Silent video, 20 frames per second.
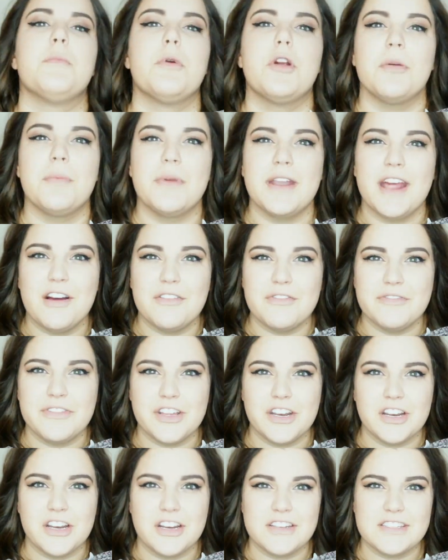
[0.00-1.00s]
Urban
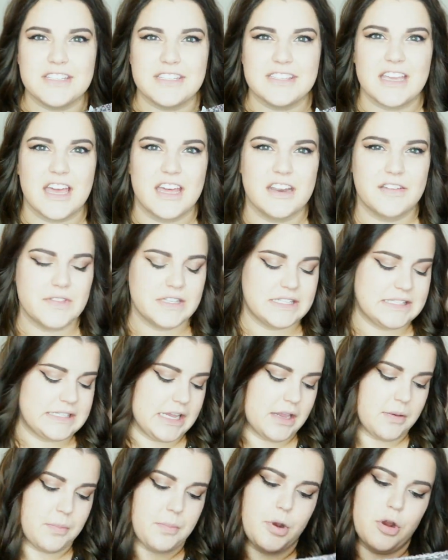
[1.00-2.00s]
Outfitters. It's kind of this
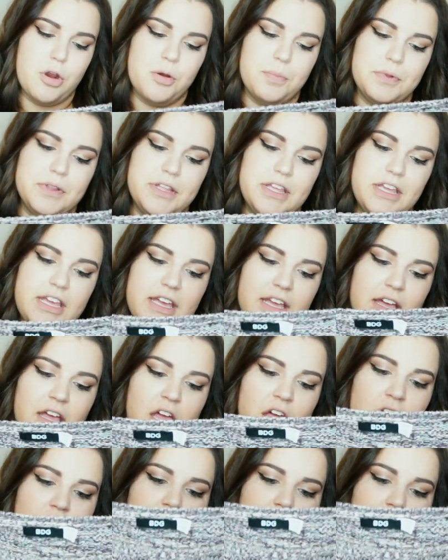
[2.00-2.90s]
like purpley